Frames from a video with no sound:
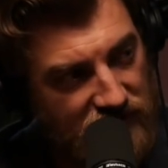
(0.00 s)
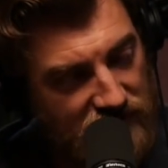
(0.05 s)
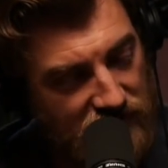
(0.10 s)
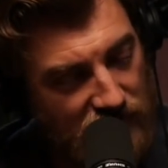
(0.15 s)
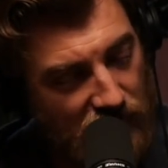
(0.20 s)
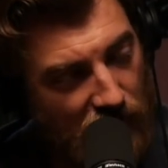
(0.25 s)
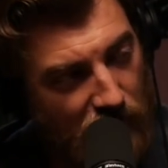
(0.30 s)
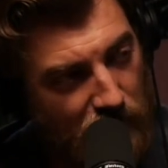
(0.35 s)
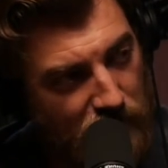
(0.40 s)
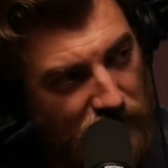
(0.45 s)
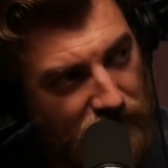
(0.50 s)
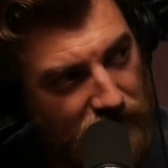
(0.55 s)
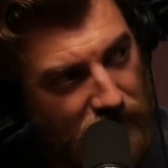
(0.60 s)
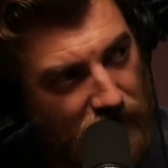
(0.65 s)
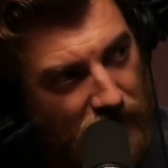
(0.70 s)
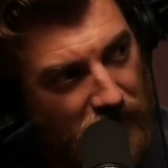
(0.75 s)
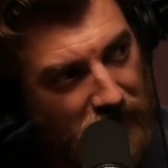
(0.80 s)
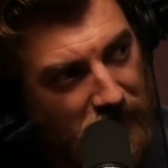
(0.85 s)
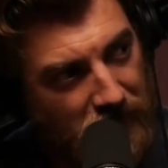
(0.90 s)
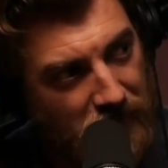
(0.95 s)
at his lip.
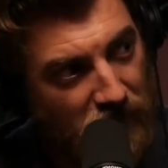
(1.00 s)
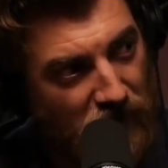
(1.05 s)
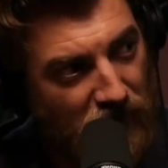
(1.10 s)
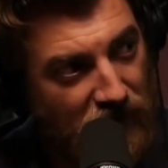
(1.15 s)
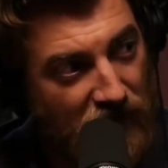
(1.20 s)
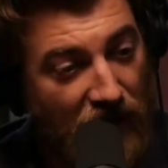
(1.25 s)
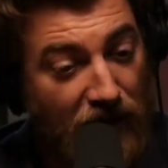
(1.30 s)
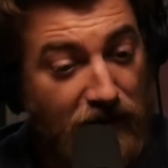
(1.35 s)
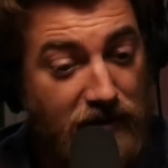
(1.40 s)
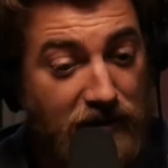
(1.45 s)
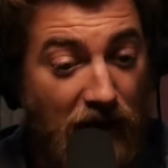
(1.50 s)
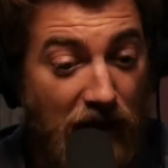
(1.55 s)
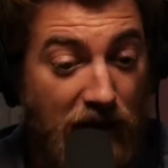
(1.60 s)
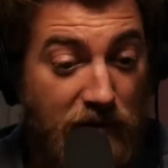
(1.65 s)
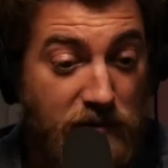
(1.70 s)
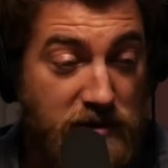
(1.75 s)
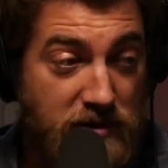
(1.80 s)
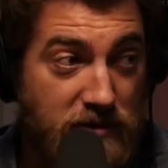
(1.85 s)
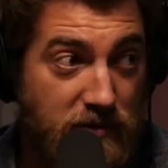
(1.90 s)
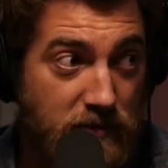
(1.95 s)
A lot of
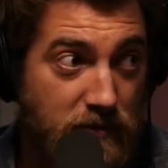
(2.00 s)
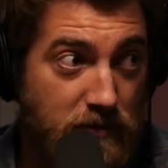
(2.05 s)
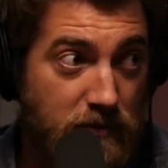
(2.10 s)
times. No, I,